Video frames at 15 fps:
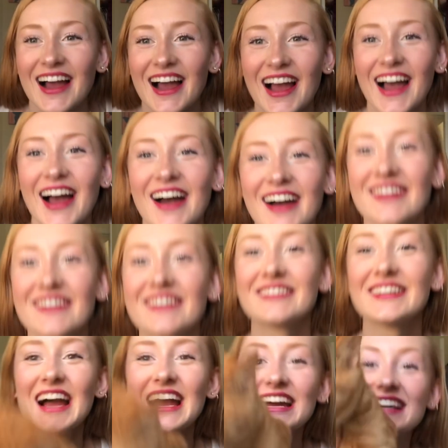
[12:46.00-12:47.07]

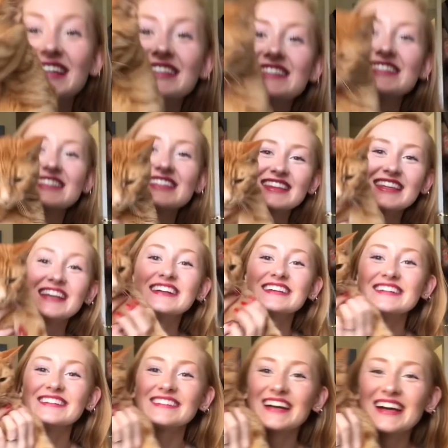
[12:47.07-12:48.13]
Alright, thank
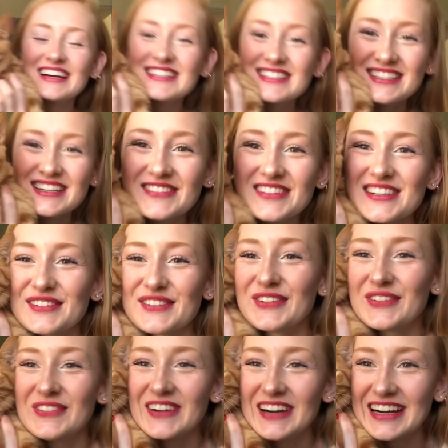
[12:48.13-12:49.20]
you guys so much for
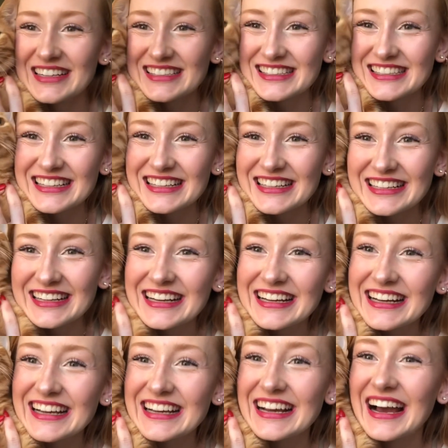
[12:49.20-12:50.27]
watching.
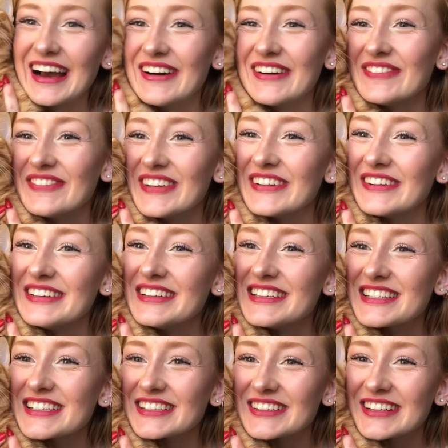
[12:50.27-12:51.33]
I hope you
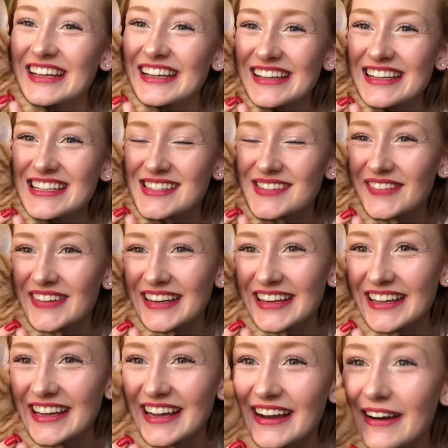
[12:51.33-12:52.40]
enjoyed this
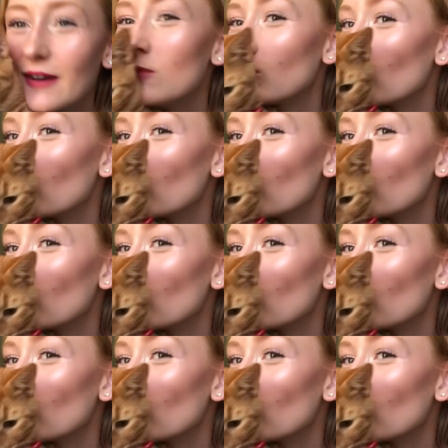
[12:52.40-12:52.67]
video.